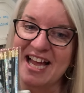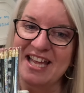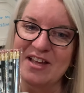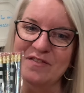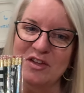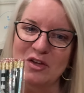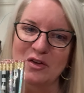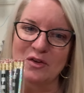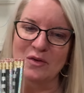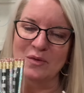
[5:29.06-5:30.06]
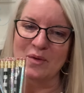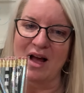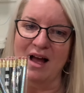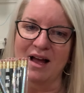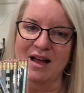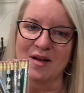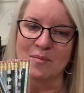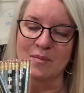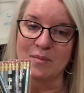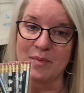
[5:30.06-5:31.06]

if you um,